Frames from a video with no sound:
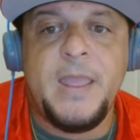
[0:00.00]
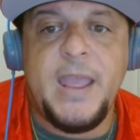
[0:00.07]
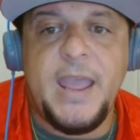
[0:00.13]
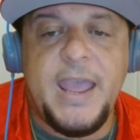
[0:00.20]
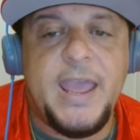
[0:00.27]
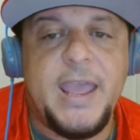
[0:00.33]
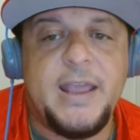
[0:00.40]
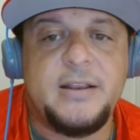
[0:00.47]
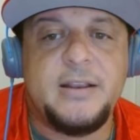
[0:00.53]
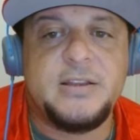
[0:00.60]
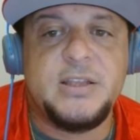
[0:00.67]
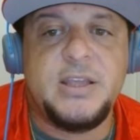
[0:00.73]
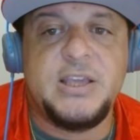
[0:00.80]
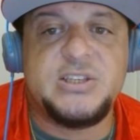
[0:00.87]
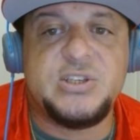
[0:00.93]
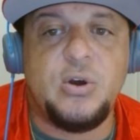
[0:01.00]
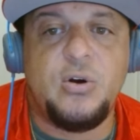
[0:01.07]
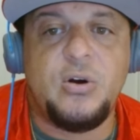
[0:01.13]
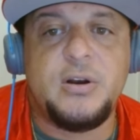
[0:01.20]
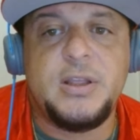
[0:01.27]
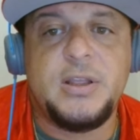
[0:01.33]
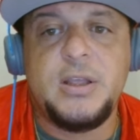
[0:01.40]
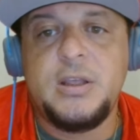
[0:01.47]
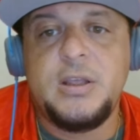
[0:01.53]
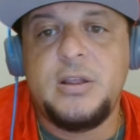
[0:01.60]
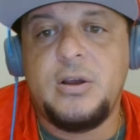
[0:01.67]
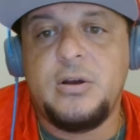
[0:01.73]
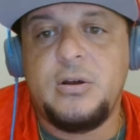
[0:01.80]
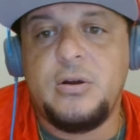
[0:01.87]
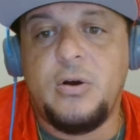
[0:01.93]
and he scored,
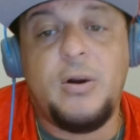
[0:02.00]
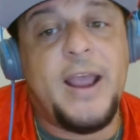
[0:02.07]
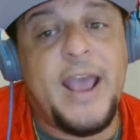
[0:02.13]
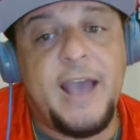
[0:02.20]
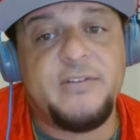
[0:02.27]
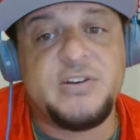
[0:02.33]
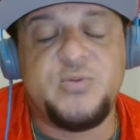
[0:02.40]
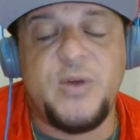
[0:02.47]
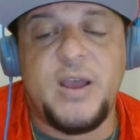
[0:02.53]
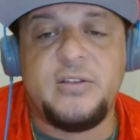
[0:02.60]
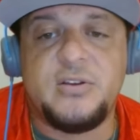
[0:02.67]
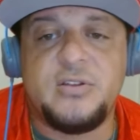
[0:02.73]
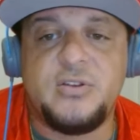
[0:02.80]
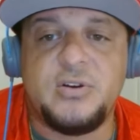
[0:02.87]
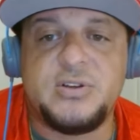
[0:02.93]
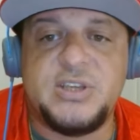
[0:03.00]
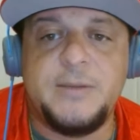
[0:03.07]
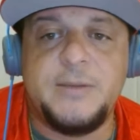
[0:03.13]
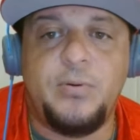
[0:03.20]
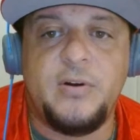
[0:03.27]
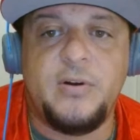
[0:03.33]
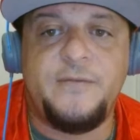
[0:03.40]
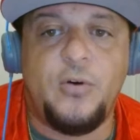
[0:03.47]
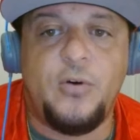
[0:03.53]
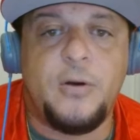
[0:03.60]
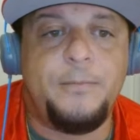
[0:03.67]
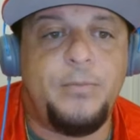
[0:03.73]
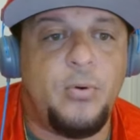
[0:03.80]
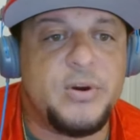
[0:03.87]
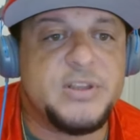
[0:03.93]
or averaged rather,
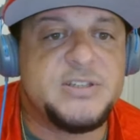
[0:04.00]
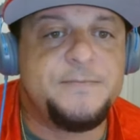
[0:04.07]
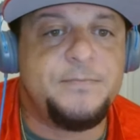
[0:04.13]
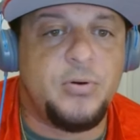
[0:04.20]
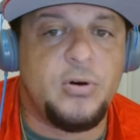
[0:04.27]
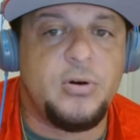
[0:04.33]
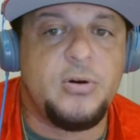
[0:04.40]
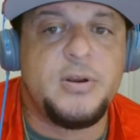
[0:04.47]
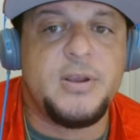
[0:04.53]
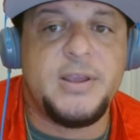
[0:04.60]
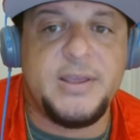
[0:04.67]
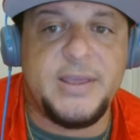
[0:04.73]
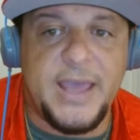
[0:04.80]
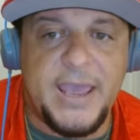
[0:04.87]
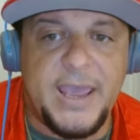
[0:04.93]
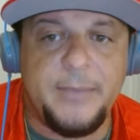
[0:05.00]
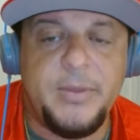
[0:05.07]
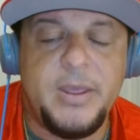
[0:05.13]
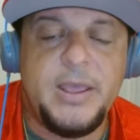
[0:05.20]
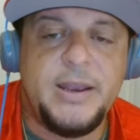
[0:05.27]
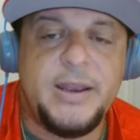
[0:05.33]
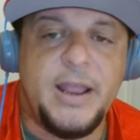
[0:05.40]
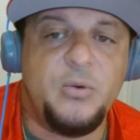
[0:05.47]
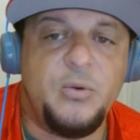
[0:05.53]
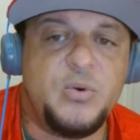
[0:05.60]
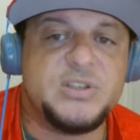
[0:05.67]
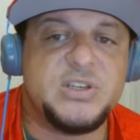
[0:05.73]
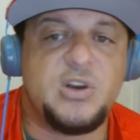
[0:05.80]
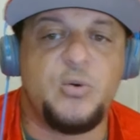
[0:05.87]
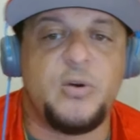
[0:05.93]
13.4 points per game. Now, it
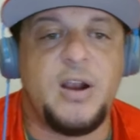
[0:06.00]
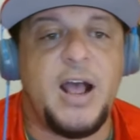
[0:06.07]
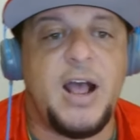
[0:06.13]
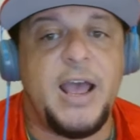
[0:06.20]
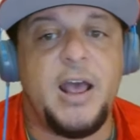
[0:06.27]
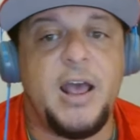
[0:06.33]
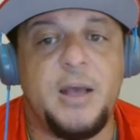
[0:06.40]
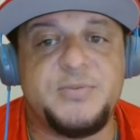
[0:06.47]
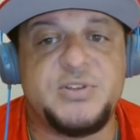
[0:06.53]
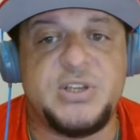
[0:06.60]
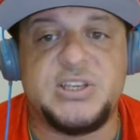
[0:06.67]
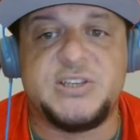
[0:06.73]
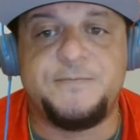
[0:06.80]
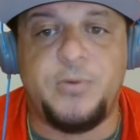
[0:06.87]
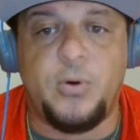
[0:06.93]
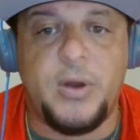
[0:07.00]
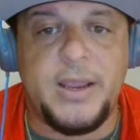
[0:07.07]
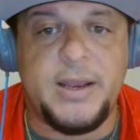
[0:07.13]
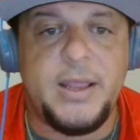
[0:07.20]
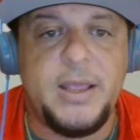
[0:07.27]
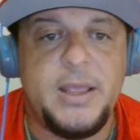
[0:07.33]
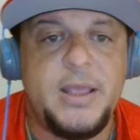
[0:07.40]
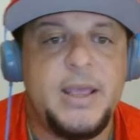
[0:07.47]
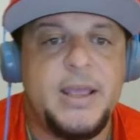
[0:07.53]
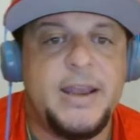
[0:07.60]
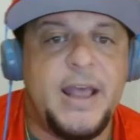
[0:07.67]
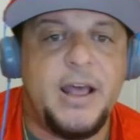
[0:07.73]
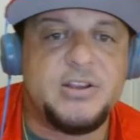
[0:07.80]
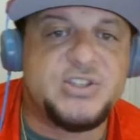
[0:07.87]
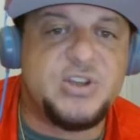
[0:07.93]
was a career high up to this point.
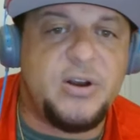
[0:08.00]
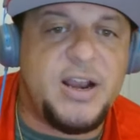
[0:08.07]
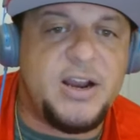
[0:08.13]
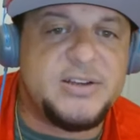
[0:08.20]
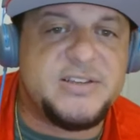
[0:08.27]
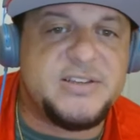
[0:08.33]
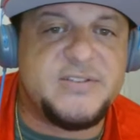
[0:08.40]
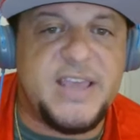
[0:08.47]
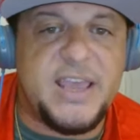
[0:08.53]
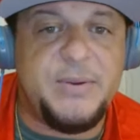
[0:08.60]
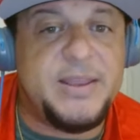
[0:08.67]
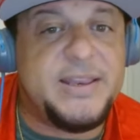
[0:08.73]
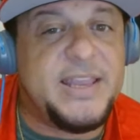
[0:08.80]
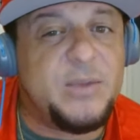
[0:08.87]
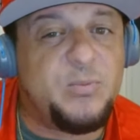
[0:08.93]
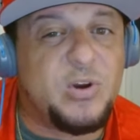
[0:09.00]
Now, certain areas of the game, he did